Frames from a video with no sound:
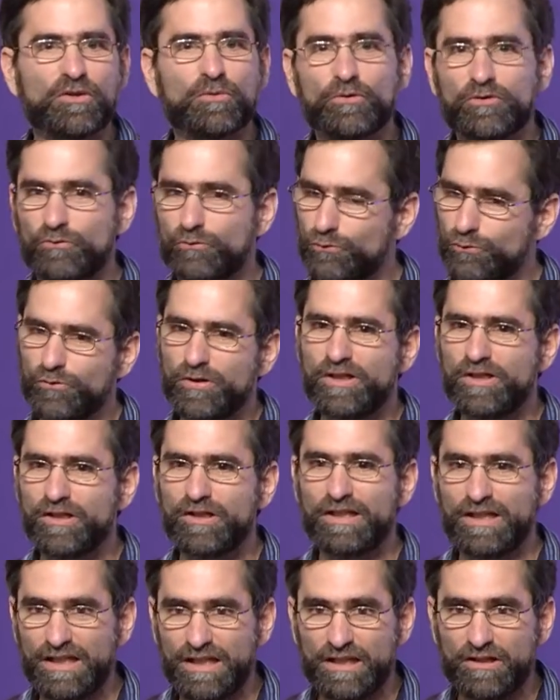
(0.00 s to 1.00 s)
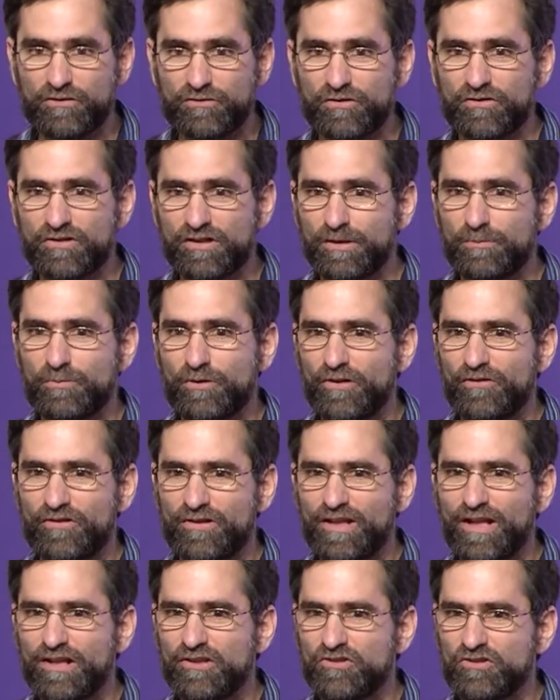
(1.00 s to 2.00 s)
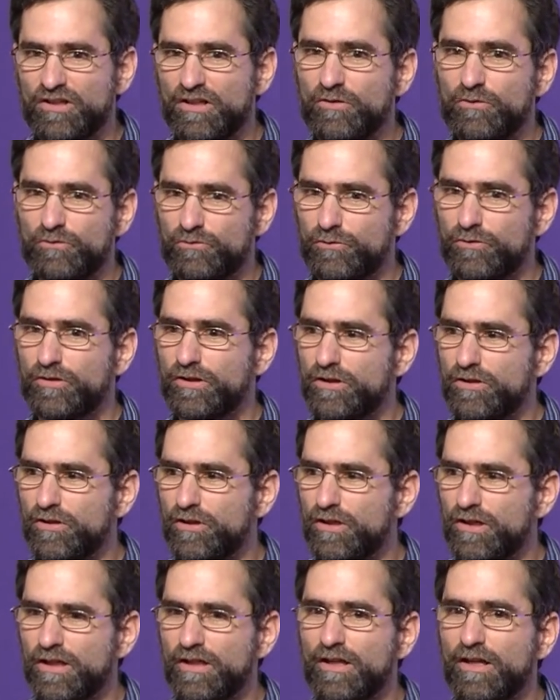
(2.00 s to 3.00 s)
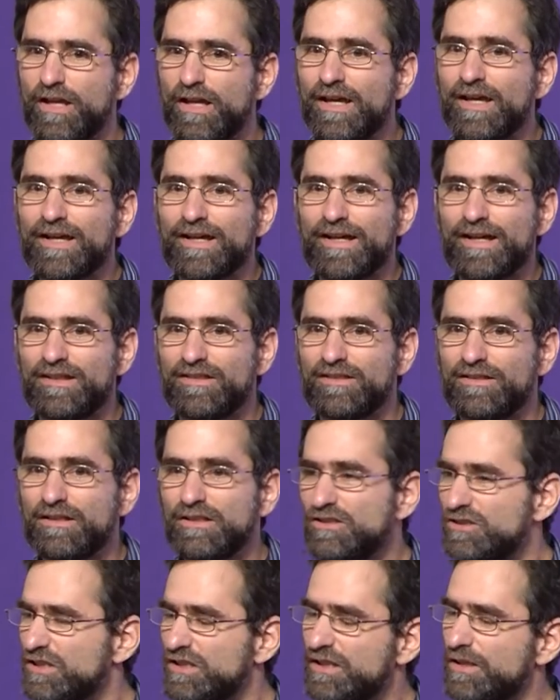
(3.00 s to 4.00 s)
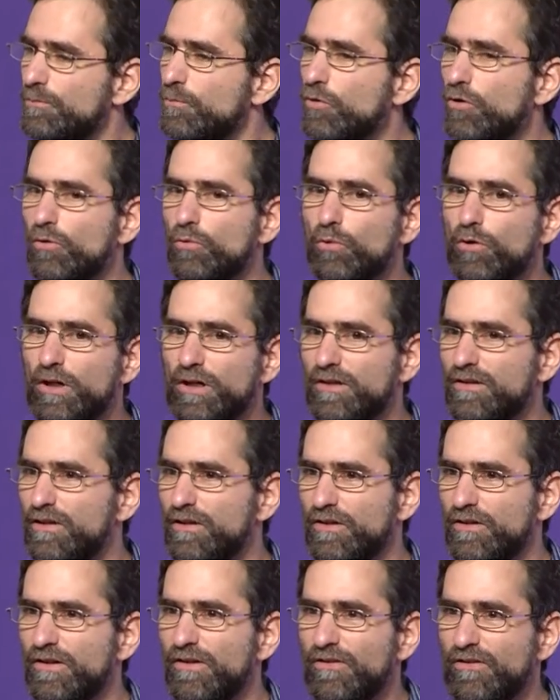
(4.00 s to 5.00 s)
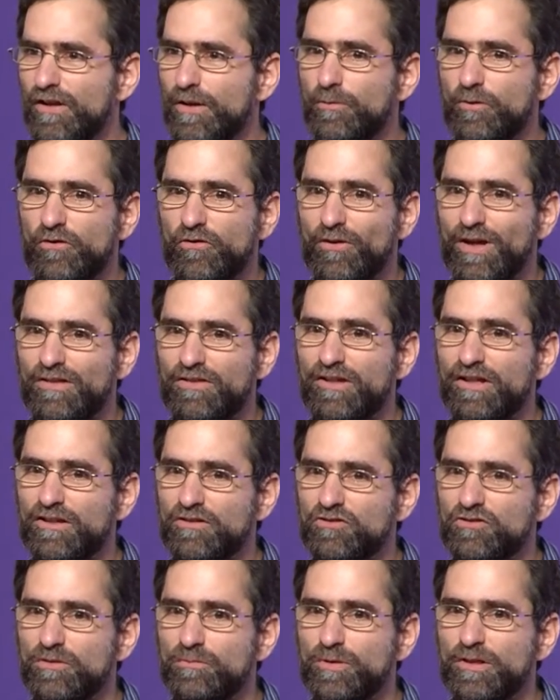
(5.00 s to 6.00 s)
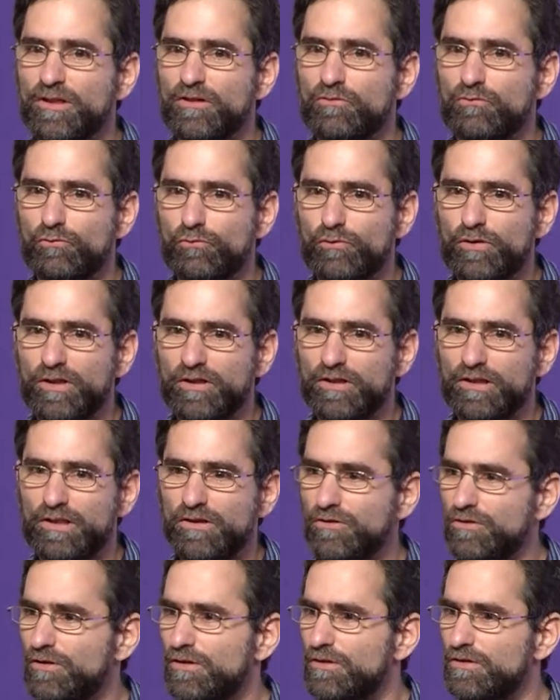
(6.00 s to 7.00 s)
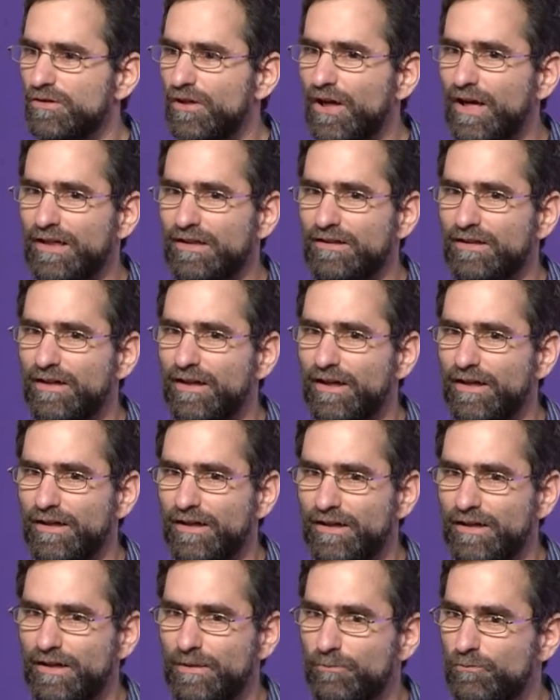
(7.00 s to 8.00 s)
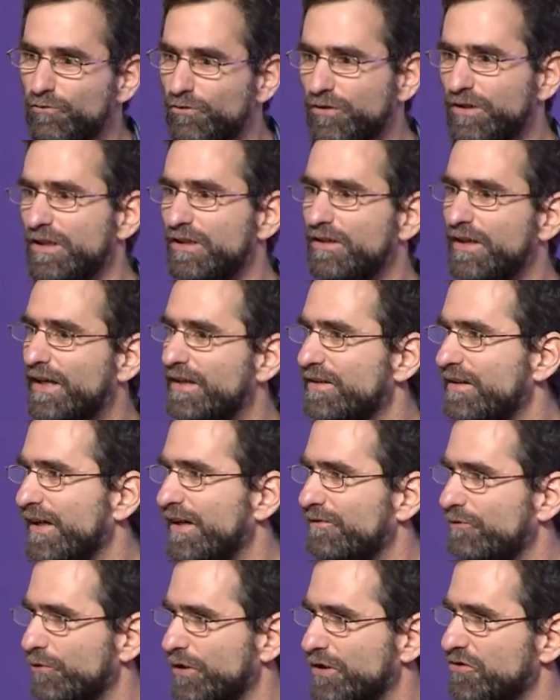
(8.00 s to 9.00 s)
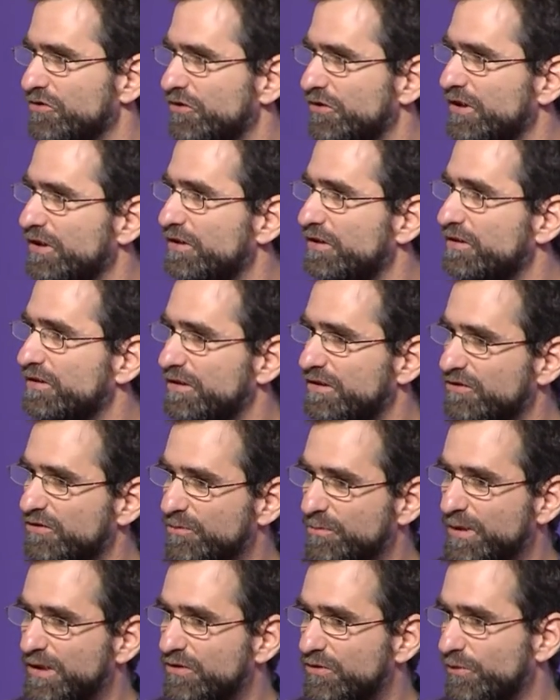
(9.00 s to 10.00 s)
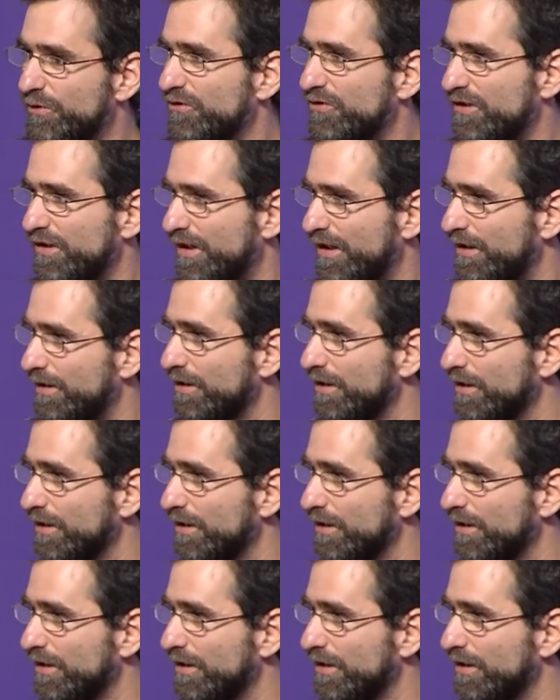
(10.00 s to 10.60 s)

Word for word: It was a really interesting presentation. It was really good. And I, she did more work there this summer, so I think it should be a really good talk today. And I'm really glad to have Rachel here to speak to us today.